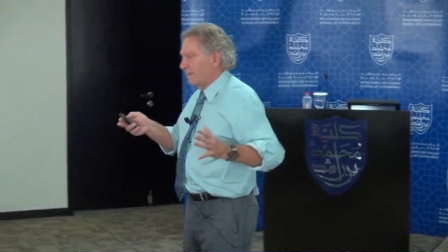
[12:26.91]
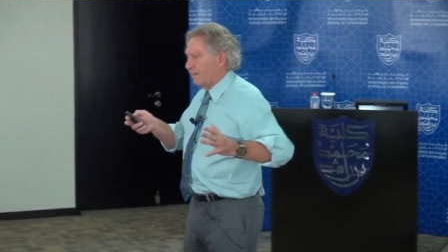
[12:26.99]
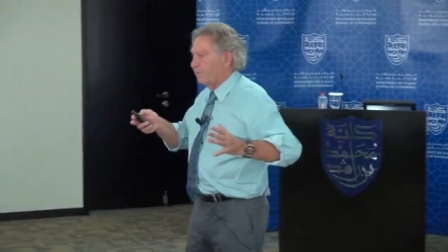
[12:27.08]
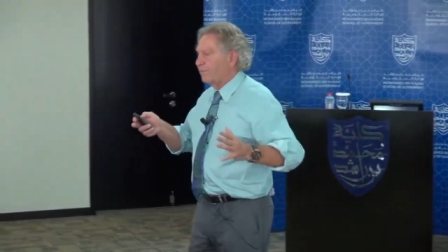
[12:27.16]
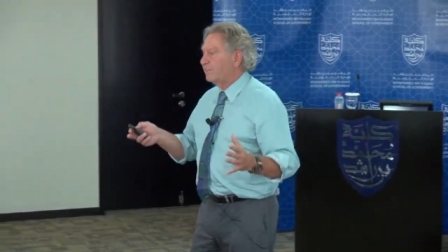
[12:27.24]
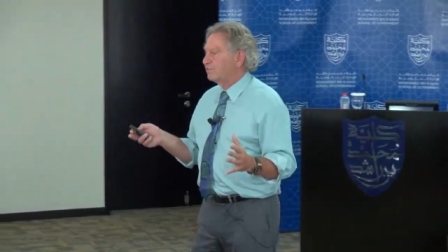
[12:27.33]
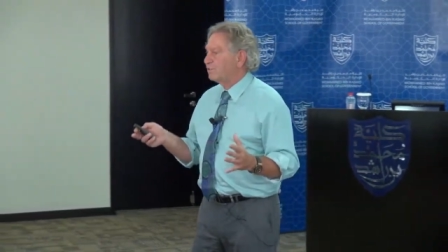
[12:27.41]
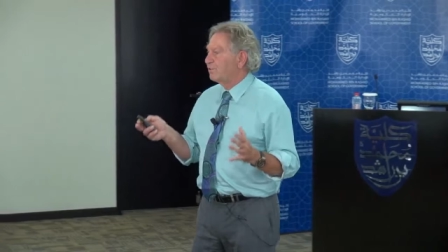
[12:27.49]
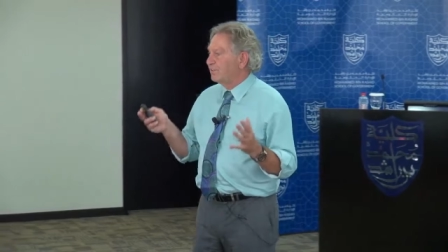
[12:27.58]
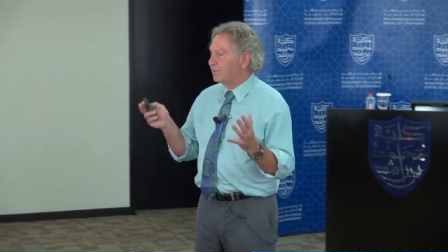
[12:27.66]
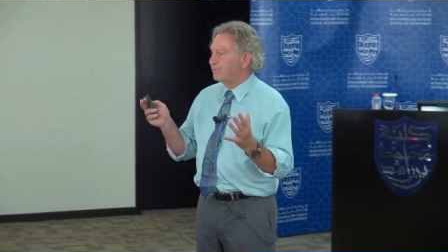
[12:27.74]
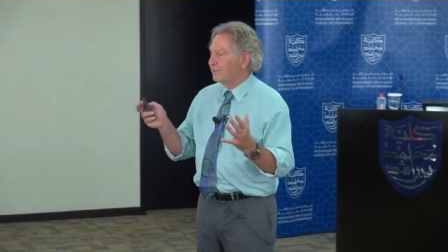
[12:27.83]
and we
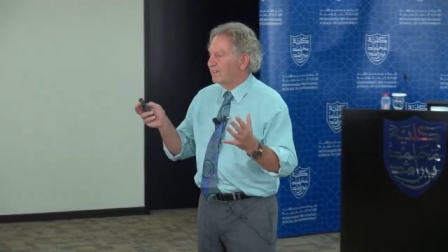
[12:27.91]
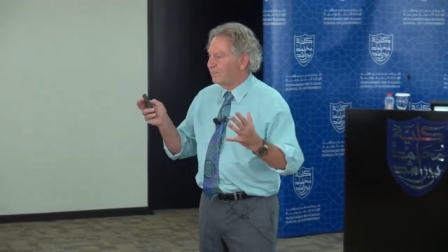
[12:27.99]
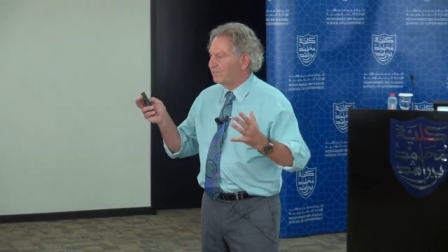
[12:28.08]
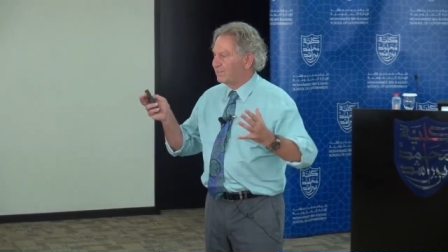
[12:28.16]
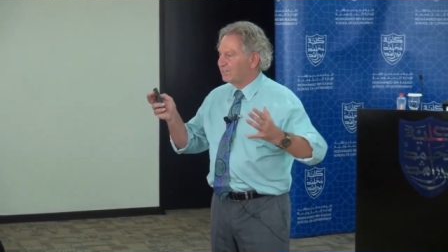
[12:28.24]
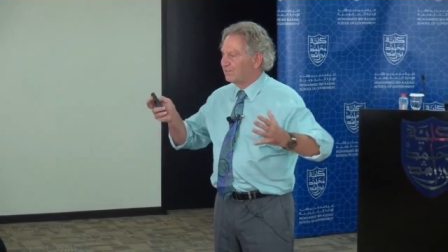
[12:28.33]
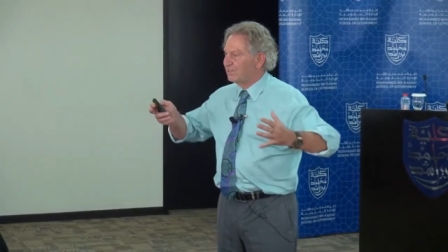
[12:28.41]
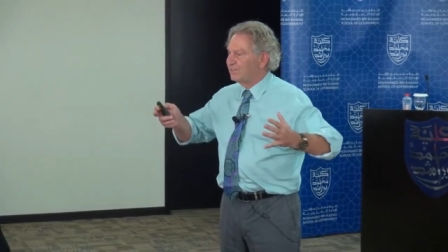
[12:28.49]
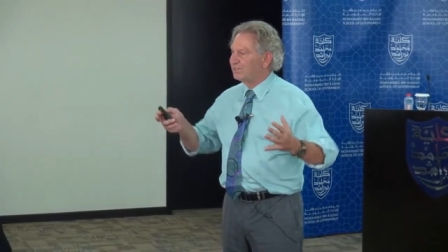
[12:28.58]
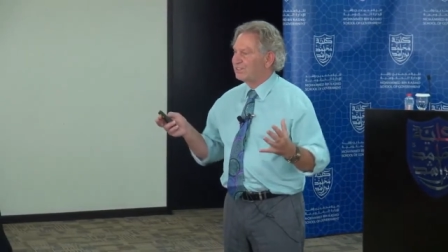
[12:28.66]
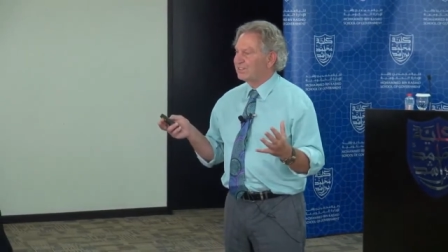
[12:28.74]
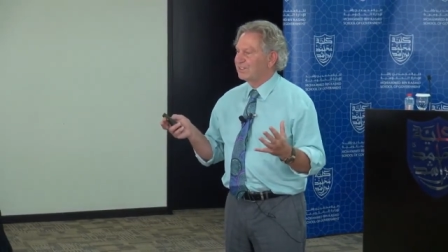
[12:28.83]
strongly believe that the
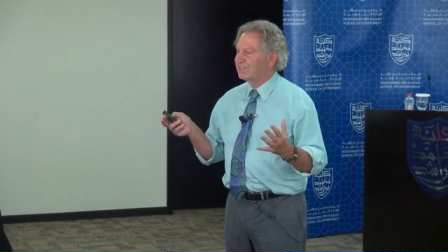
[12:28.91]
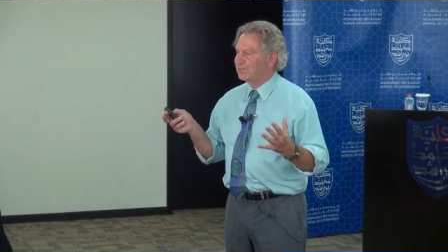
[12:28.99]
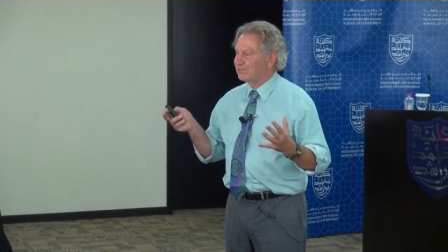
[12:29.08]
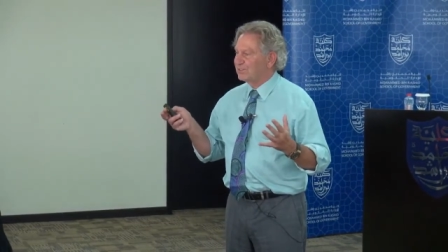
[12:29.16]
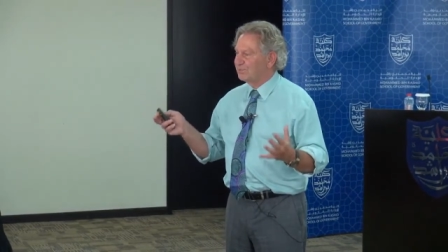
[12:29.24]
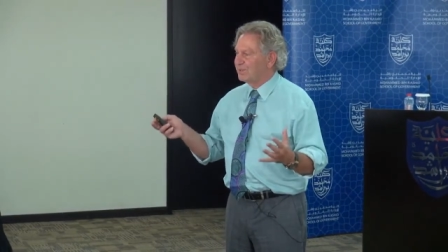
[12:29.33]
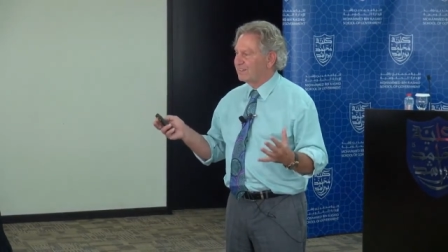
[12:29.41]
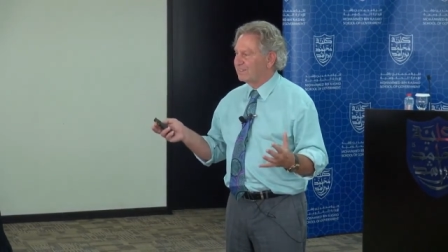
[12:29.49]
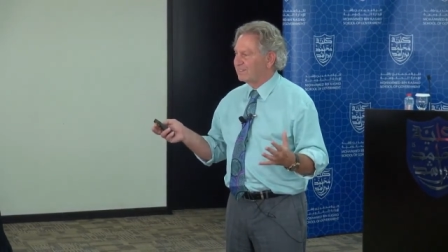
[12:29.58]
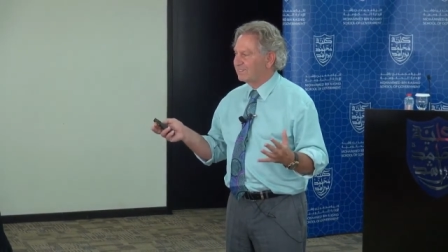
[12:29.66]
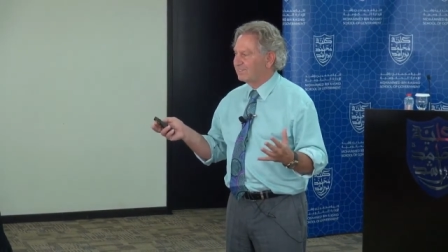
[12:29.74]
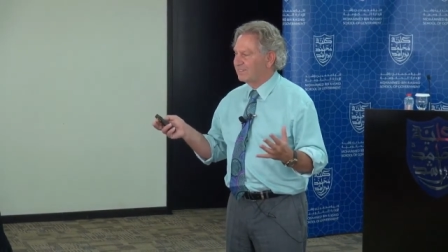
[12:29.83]
future of
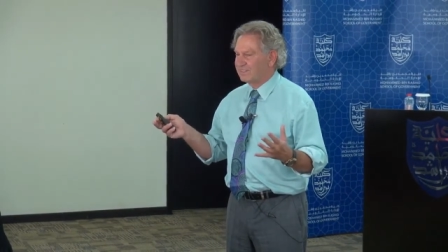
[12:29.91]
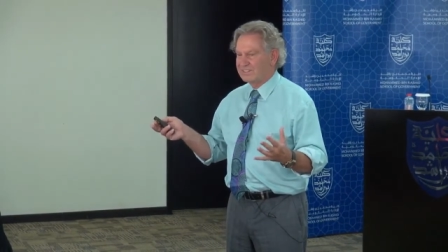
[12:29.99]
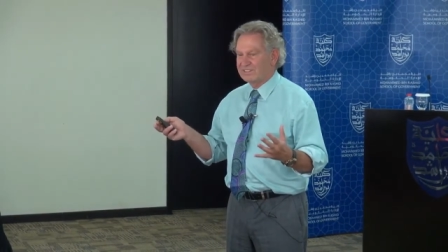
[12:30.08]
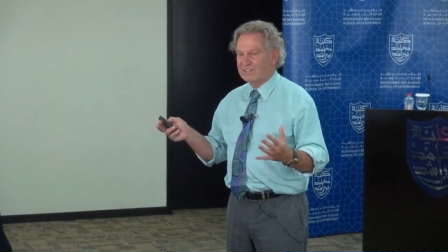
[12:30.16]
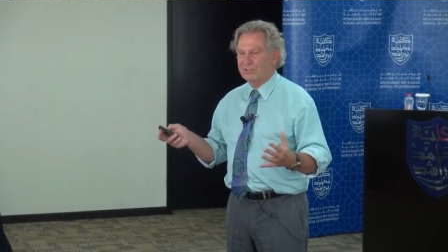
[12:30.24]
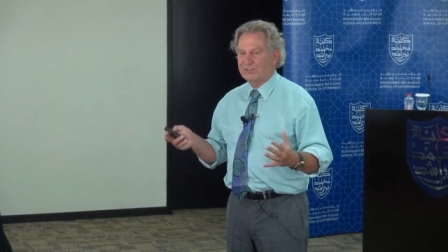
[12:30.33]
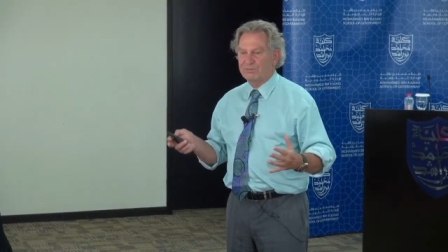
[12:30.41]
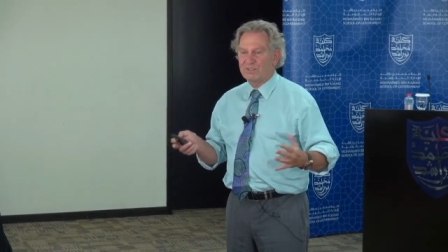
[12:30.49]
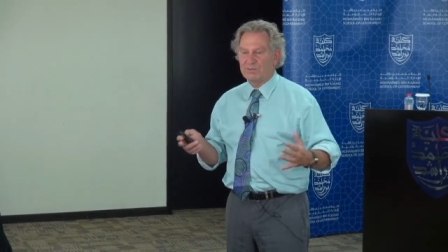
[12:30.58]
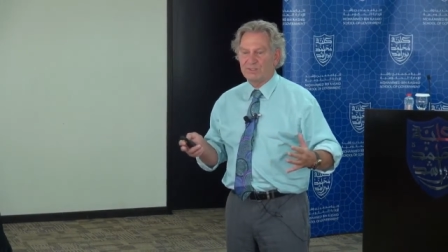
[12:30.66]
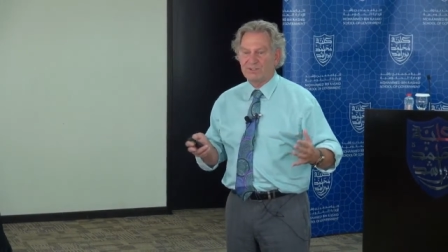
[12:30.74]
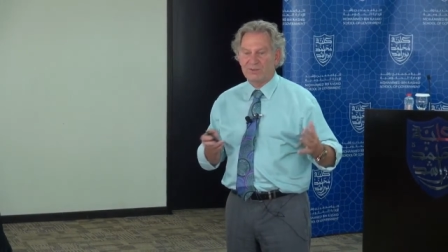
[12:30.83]
competitiveness is going to
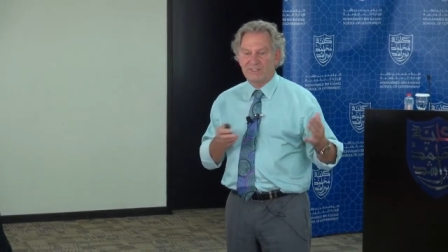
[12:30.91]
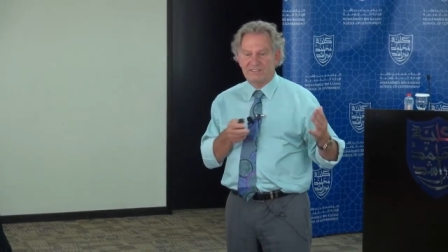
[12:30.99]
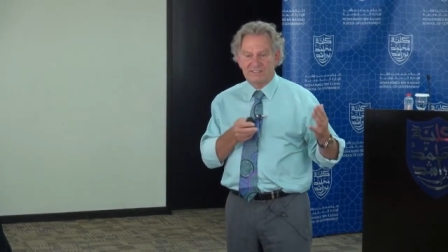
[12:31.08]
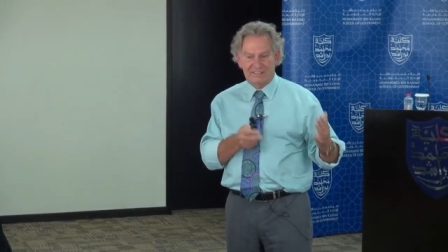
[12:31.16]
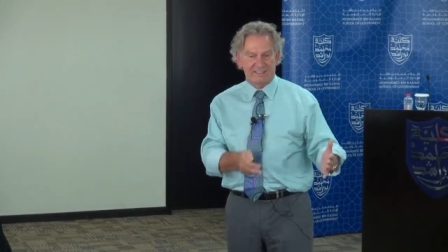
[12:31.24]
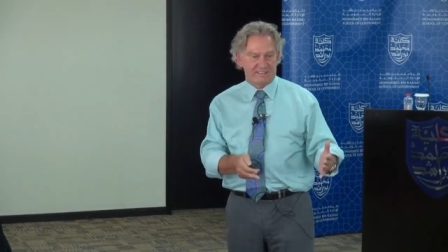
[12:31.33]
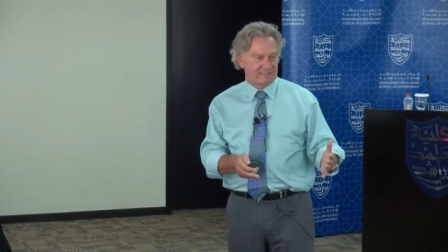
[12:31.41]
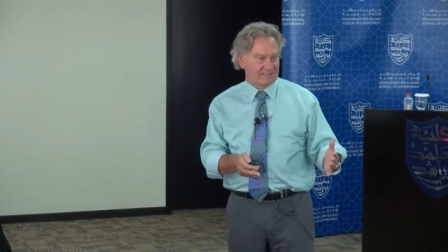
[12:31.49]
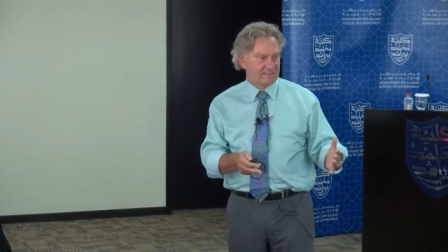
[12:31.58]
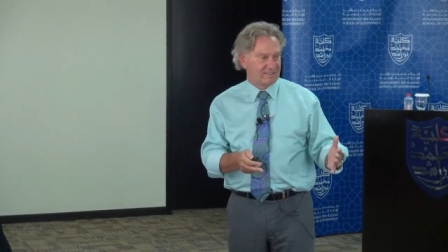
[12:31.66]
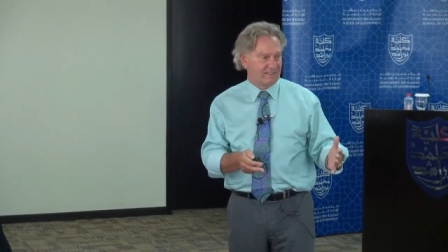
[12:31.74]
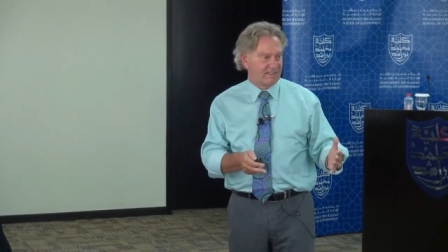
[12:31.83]
be between cities.